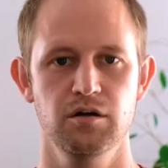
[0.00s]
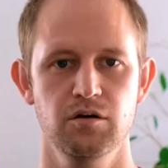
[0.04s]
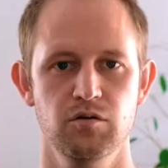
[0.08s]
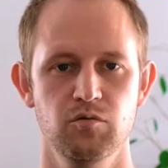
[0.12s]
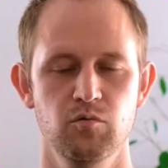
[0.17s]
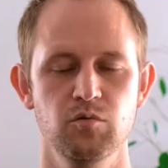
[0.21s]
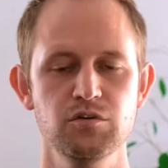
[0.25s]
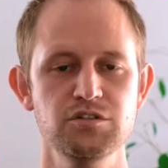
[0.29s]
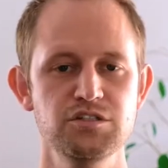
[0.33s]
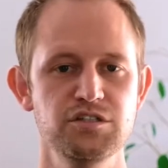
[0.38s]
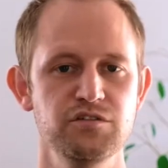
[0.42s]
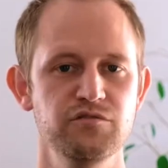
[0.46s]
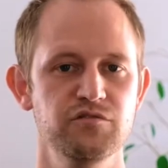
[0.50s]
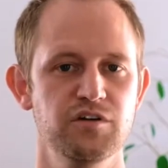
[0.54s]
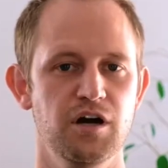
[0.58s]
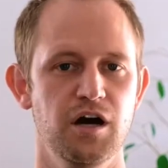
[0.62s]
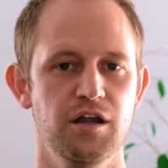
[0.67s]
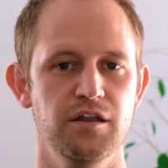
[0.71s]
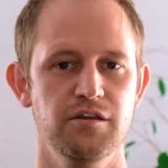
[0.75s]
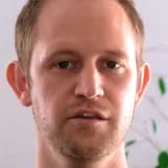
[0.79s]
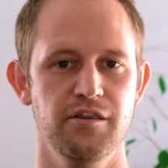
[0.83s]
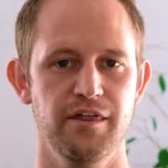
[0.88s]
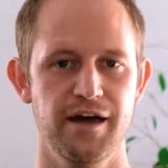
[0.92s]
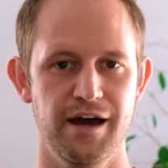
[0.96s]
Once you've
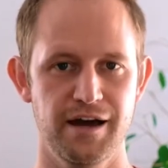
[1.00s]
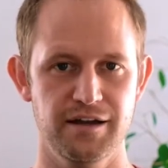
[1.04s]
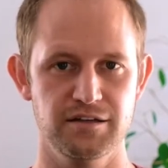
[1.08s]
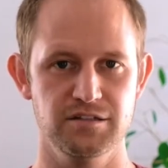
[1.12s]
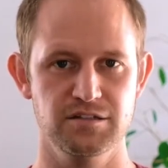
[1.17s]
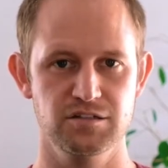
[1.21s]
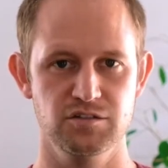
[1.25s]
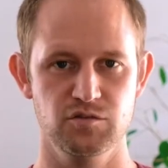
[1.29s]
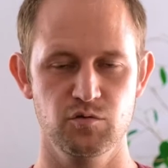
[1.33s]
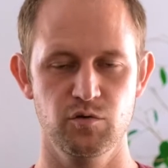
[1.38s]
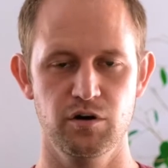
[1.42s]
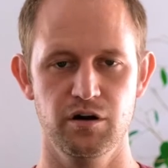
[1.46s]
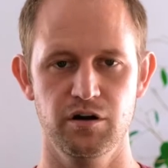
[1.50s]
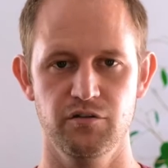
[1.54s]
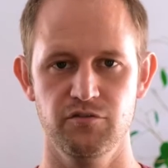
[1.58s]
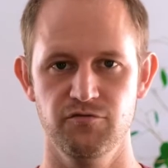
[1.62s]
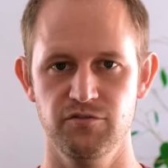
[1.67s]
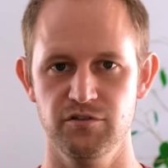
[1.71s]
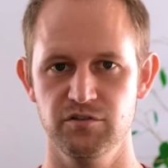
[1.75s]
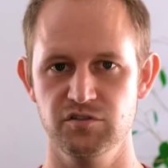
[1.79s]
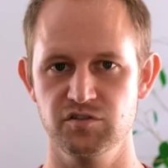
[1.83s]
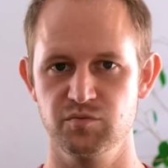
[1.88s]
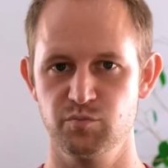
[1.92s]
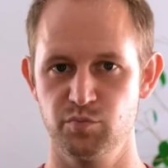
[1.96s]
gotten that to where it
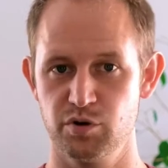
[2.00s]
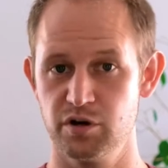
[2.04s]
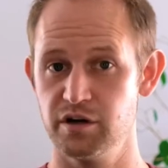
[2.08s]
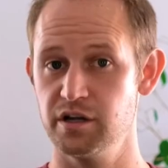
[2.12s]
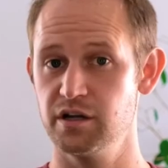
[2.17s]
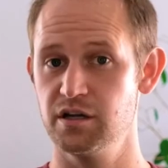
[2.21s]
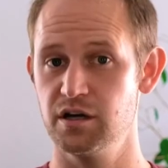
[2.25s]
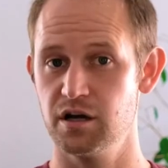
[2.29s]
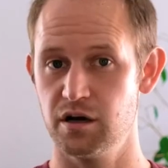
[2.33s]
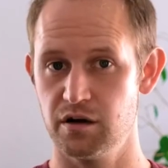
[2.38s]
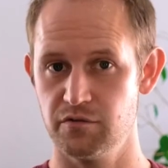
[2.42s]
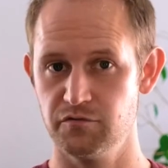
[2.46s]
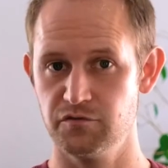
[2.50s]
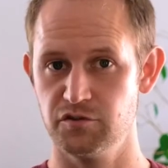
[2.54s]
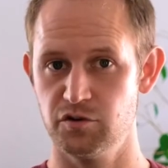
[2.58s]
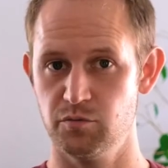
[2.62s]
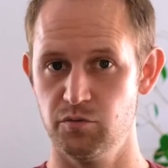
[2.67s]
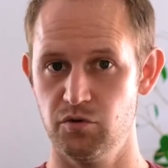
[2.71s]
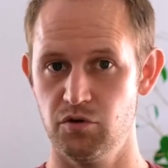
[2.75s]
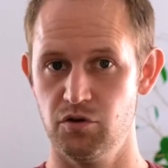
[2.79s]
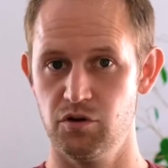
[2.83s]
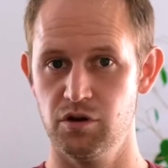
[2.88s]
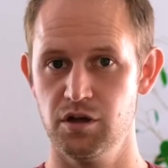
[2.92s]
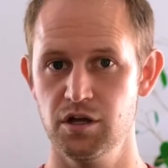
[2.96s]
feels pretty
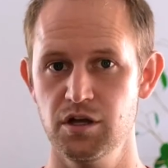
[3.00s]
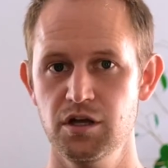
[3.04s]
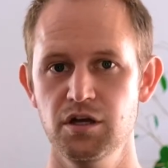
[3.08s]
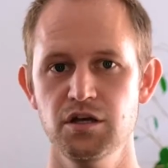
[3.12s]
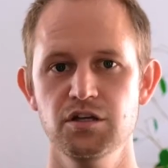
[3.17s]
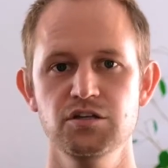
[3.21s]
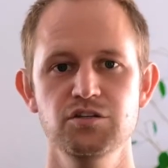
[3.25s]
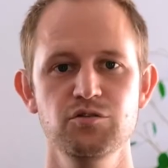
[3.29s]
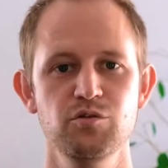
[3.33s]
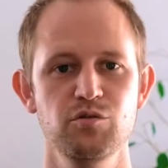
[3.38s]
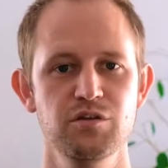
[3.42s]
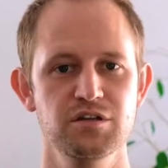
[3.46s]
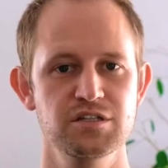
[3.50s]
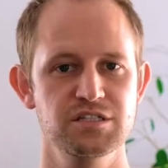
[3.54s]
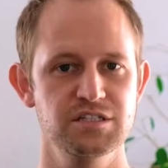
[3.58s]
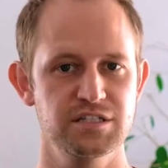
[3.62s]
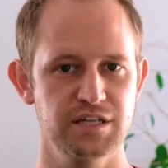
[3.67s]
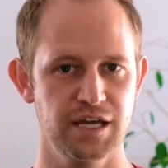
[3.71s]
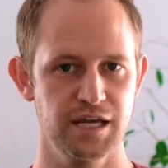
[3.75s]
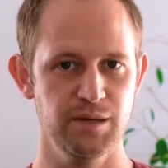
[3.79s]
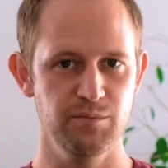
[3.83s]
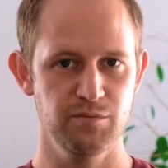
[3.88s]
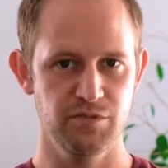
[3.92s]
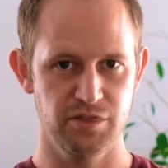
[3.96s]
comfortable, do the
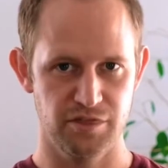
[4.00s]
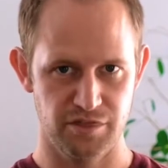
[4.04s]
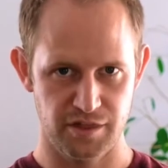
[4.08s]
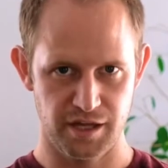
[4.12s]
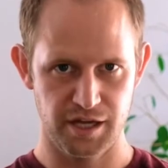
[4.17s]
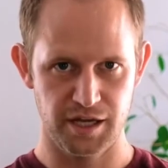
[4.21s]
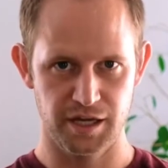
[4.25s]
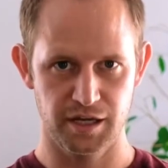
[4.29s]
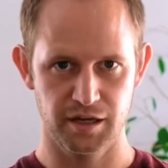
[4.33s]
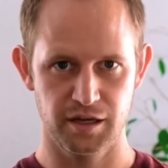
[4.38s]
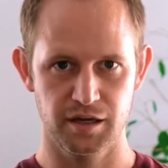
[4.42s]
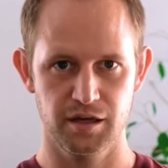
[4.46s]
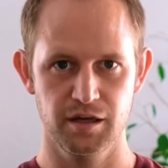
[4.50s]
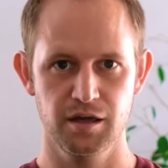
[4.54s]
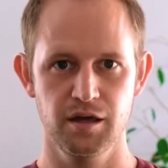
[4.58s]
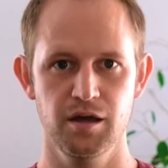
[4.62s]
same thing,